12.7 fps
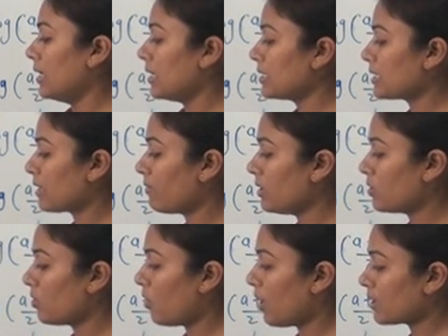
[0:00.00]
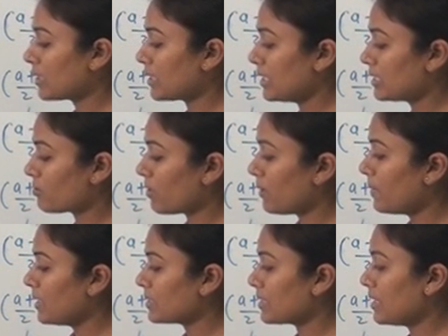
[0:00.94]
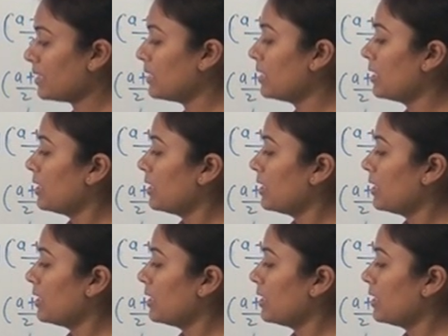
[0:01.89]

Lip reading: It is equal to log 3 square base 10.